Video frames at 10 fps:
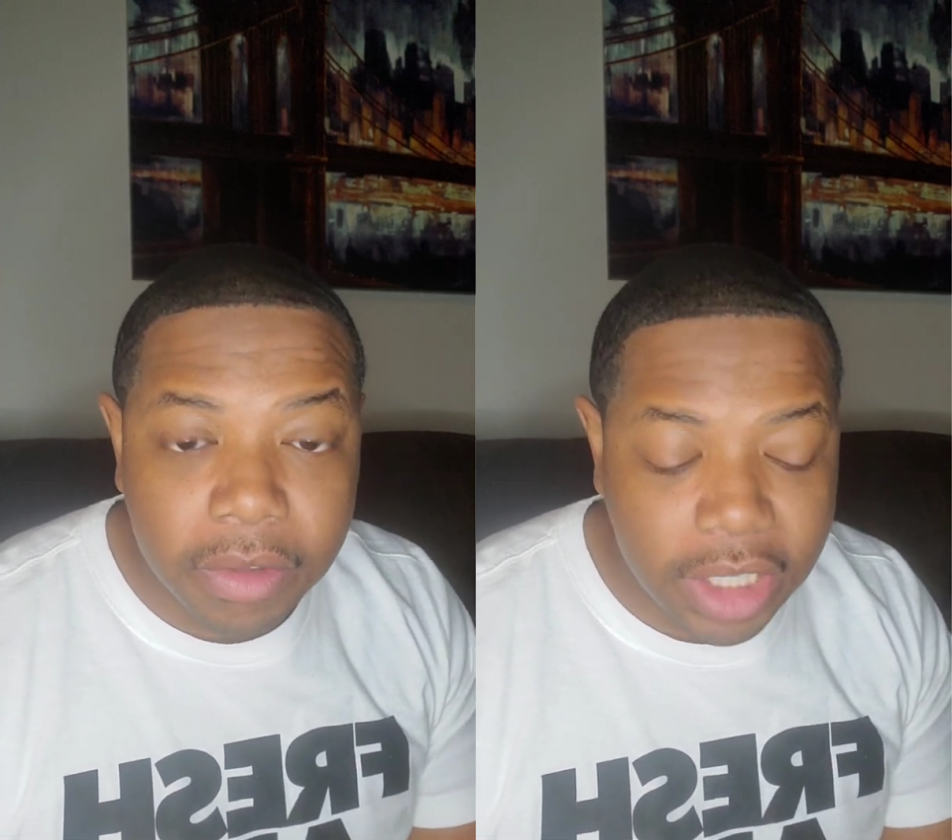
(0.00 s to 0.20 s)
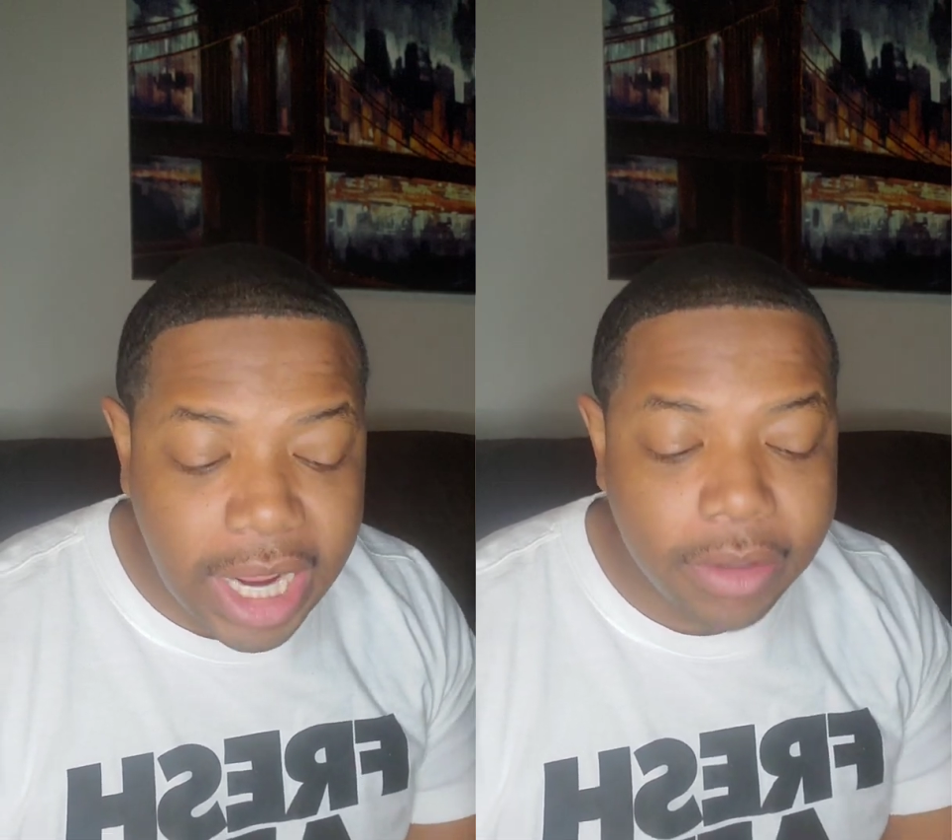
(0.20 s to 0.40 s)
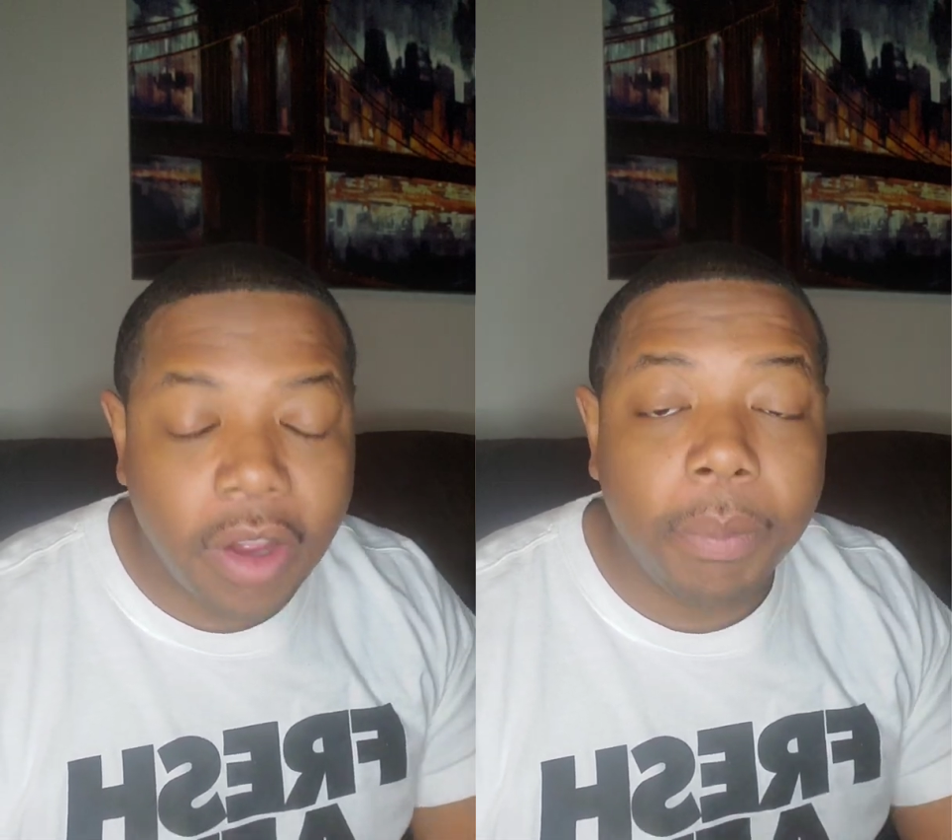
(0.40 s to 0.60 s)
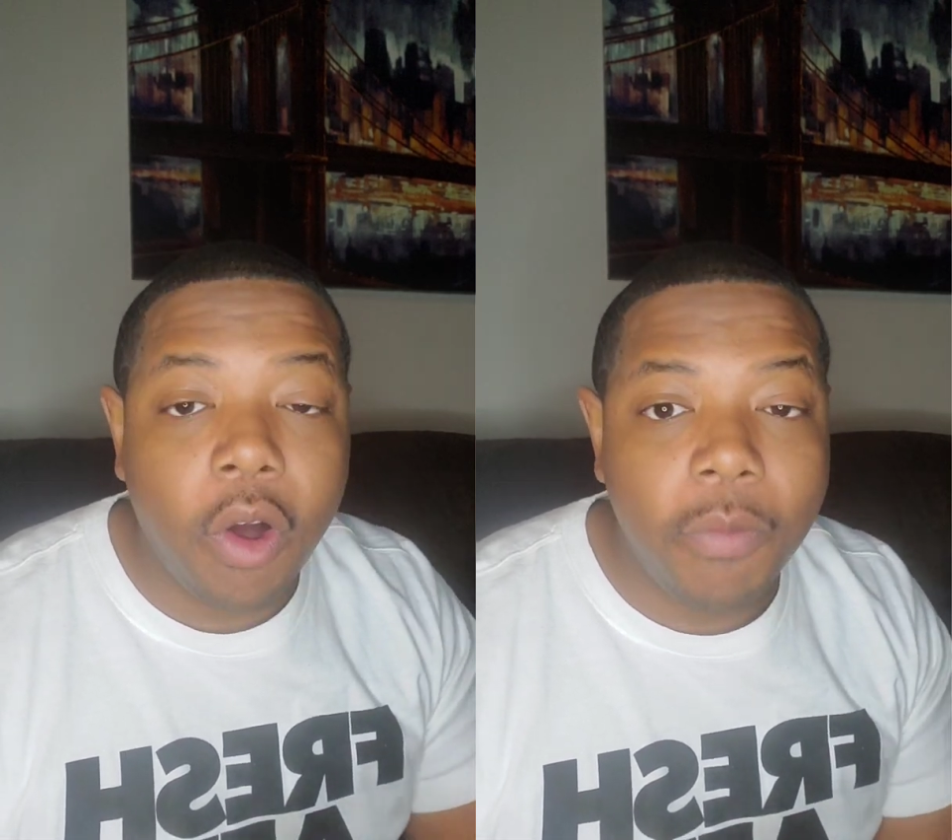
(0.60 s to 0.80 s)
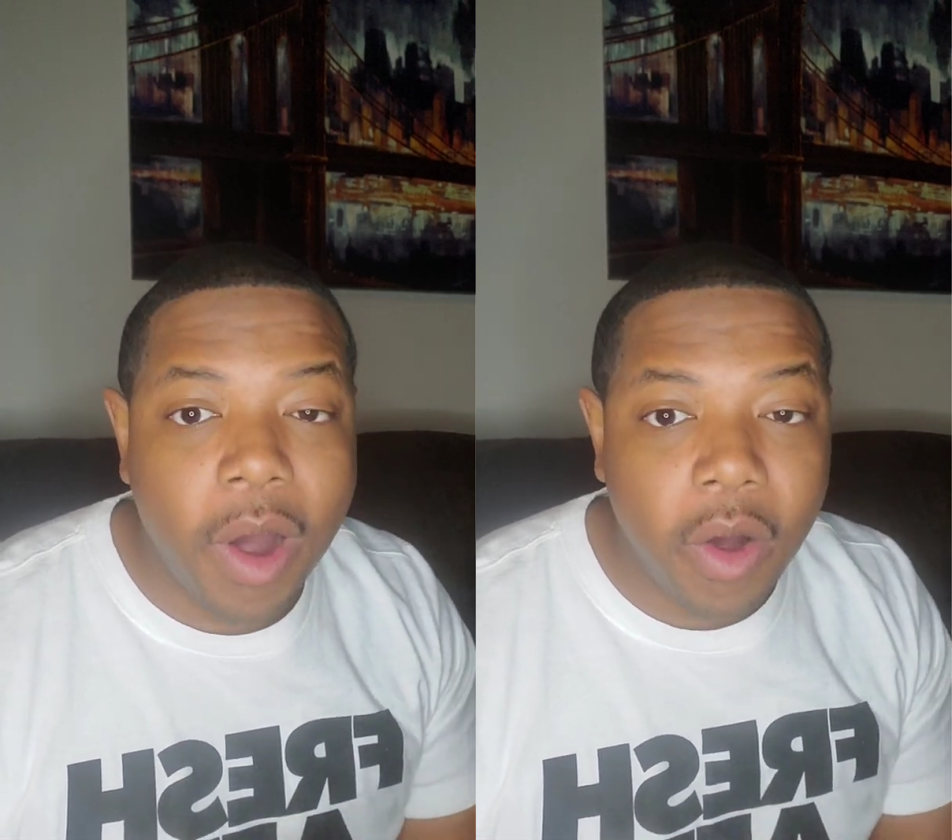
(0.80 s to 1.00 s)
She names off
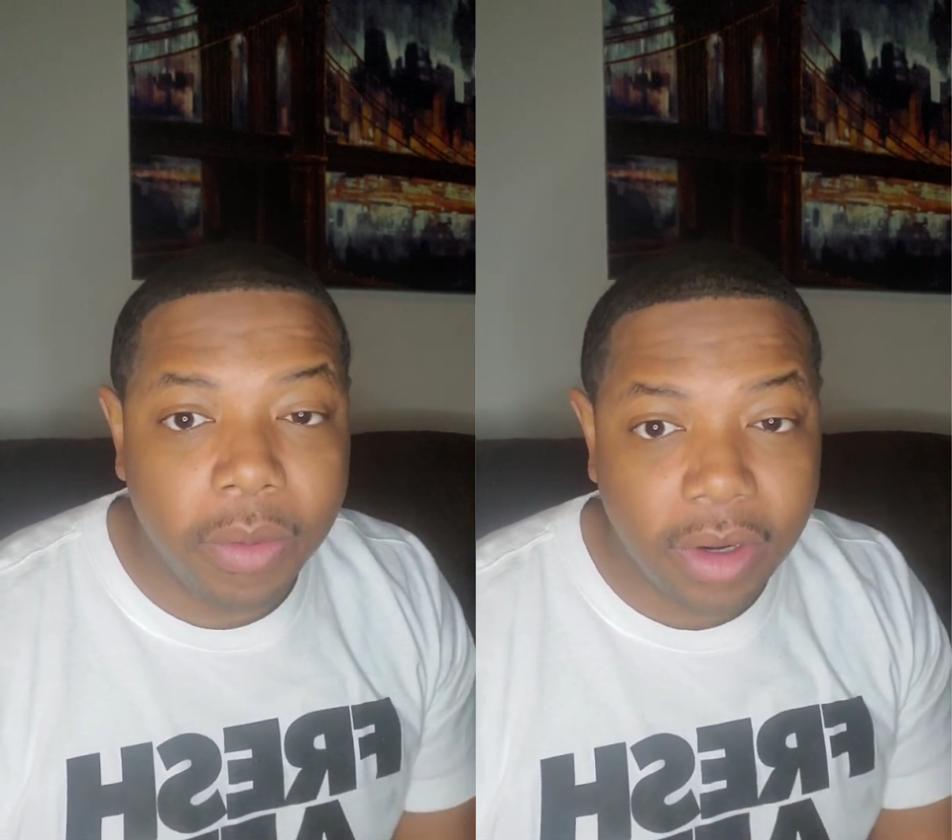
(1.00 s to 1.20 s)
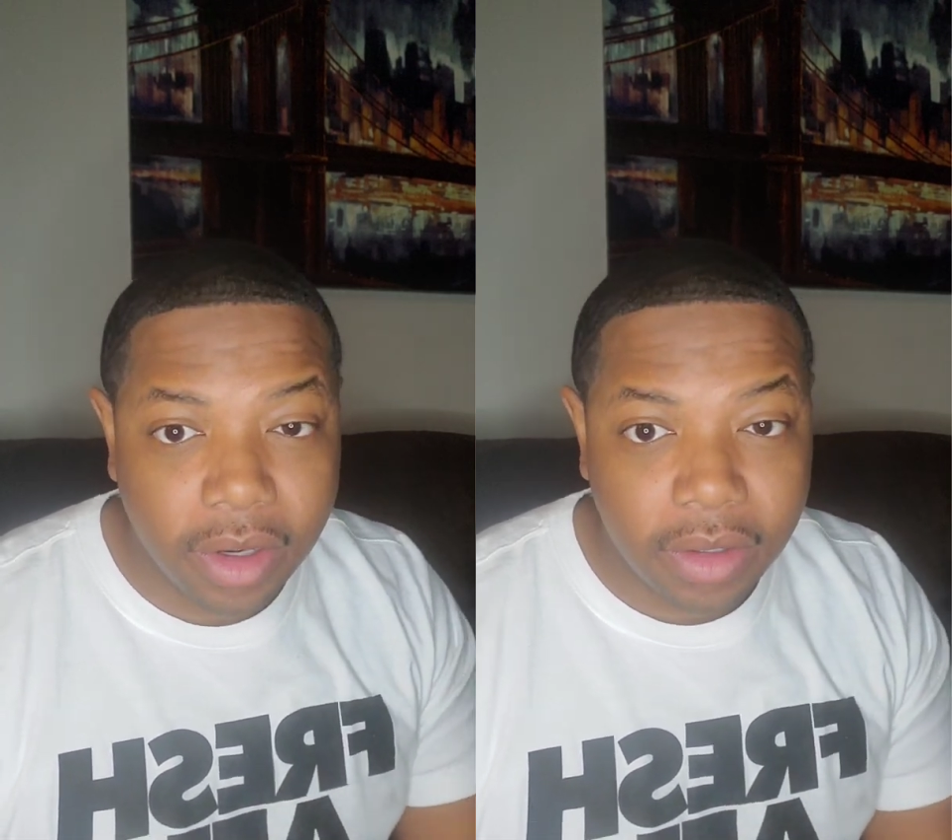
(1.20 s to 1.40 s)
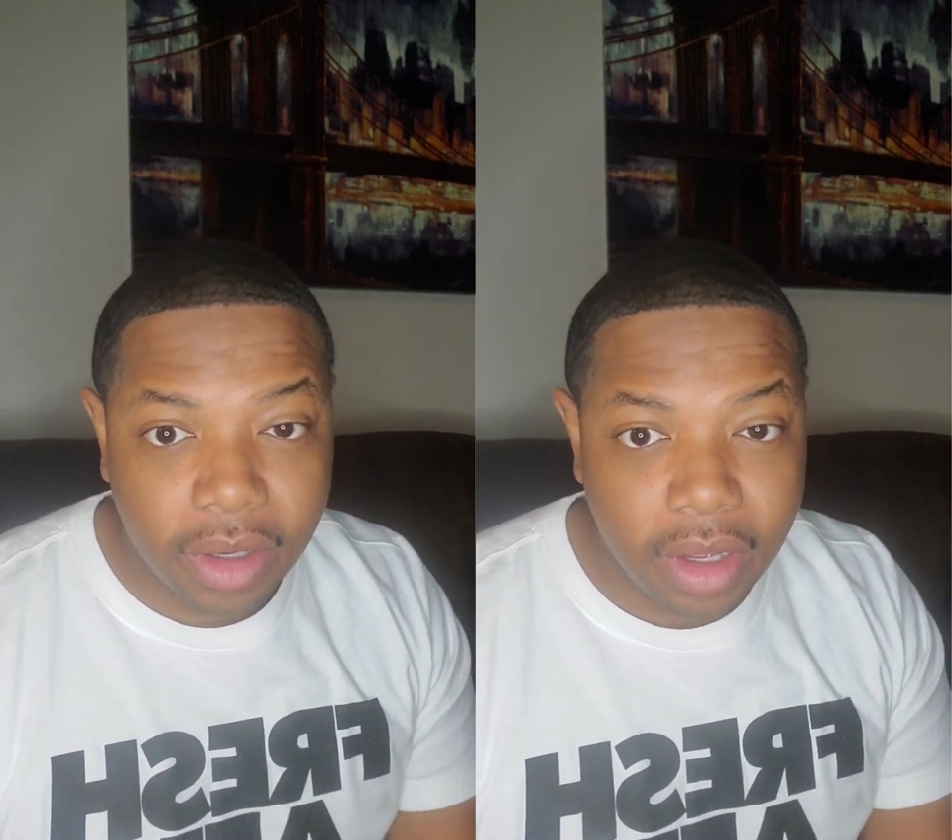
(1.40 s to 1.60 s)
both my homegirls.